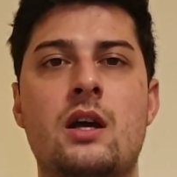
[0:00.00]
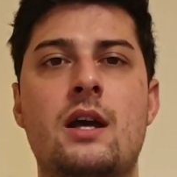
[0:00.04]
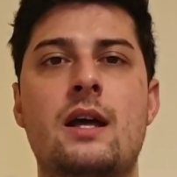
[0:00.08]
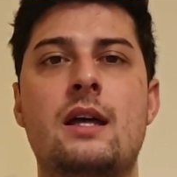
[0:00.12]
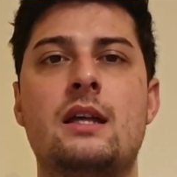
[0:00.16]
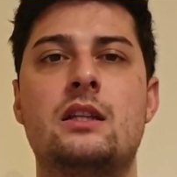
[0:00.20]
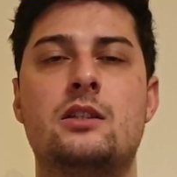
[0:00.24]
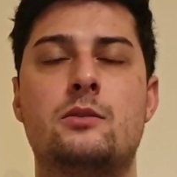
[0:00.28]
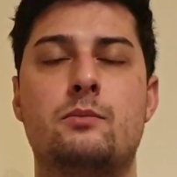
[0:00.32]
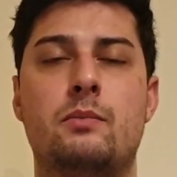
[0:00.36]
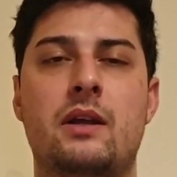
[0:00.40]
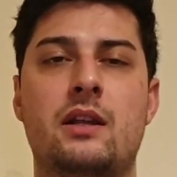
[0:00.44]

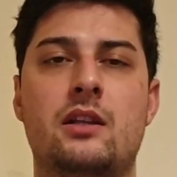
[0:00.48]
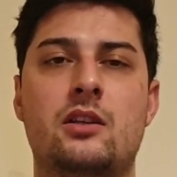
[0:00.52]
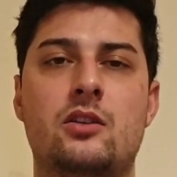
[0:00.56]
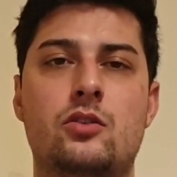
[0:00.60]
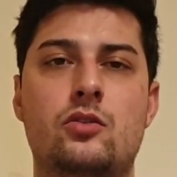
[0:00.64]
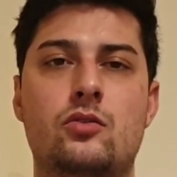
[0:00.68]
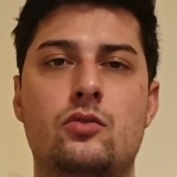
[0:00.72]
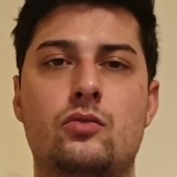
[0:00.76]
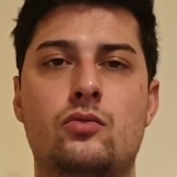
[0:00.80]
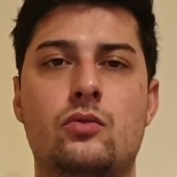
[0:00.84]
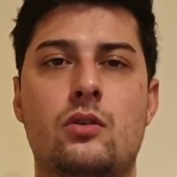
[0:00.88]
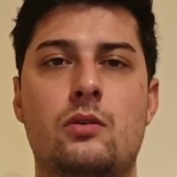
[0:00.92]
it's better
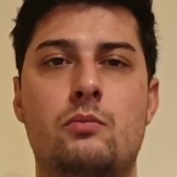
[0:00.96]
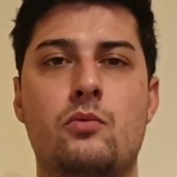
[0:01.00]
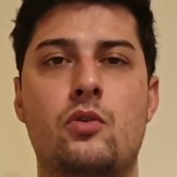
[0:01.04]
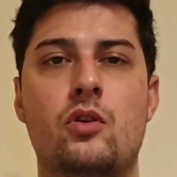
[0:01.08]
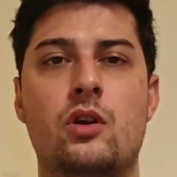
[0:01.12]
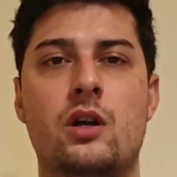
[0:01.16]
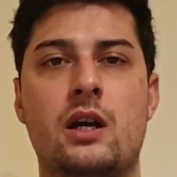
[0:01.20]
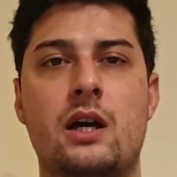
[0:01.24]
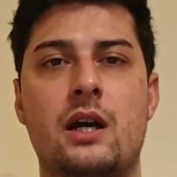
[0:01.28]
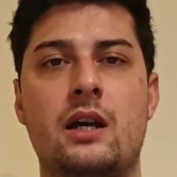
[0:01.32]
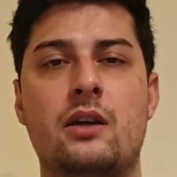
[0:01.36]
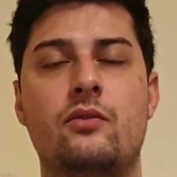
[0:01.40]
you do a more
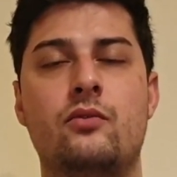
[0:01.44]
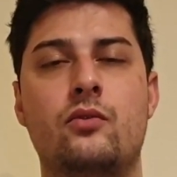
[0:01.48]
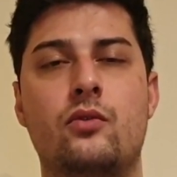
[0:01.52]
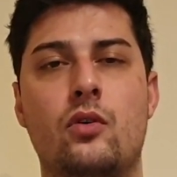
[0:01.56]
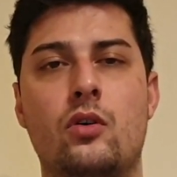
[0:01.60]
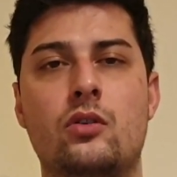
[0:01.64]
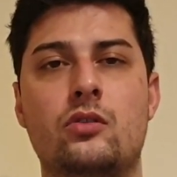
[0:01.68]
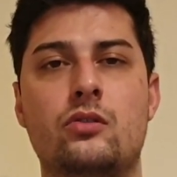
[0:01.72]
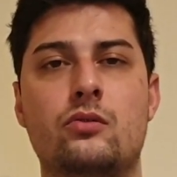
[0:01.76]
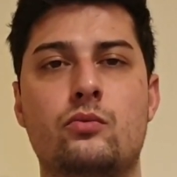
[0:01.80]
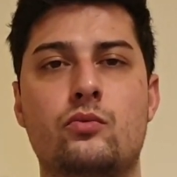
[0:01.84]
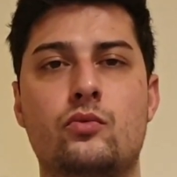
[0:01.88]
high
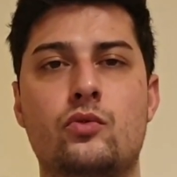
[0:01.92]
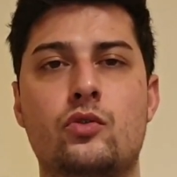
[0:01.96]
volume